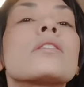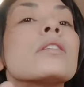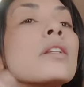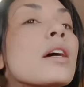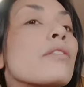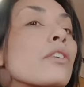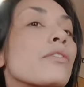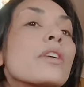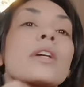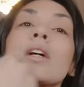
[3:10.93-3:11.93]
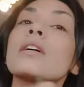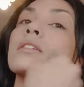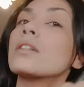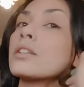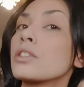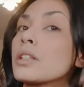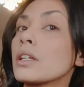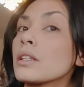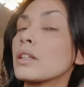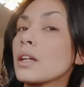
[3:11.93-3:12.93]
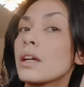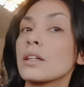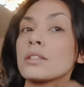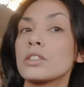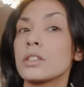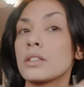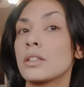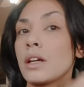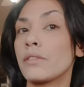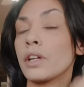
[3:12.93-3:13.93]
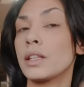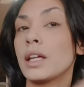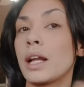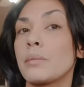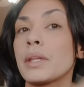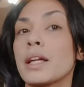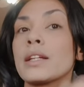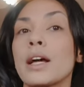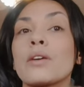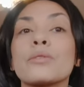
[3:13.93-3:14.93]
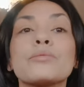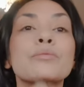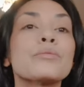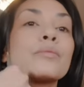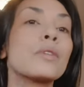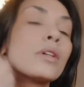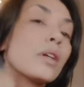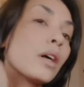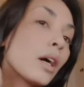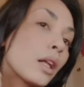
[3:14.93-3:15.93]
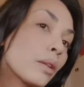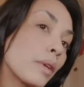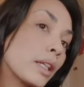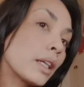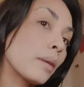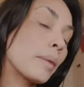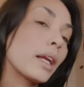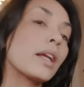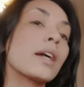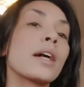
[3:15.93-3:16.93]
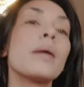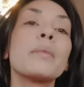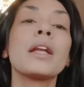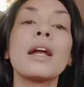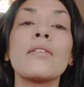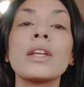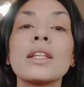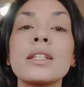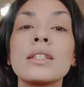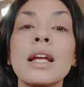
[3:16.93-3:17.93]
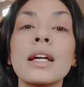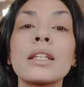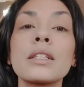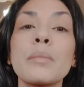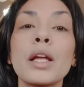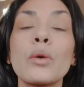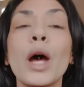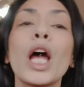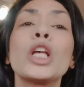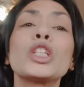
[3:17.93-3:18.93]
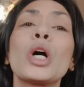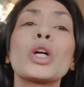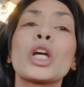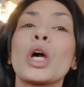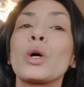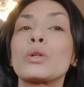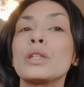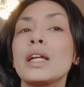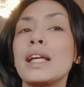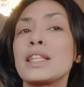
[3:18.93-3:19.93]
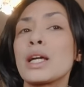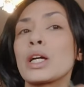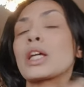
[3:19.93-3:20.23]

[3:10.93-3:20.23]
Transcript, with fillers: never forget underneath the neck just never and then I blend out all the way down my neck I'm loving this necklace by the way it's so cute it's so